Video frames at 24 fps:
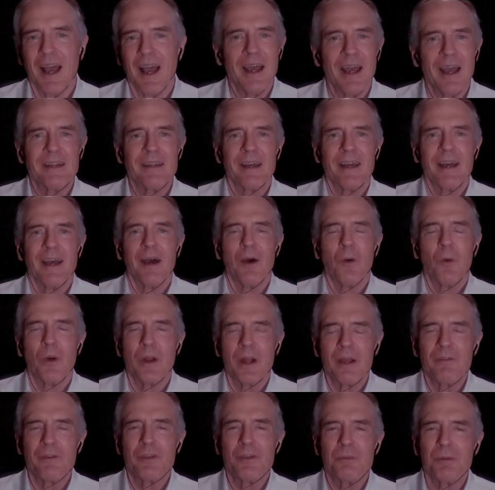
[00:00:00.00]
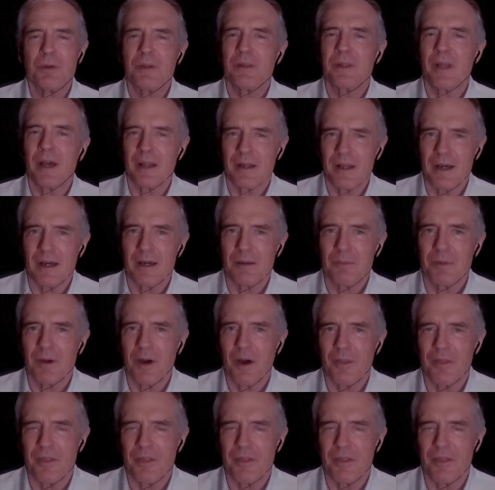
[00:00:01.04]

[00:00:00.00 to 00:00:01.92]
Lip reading: And whenever you put that up,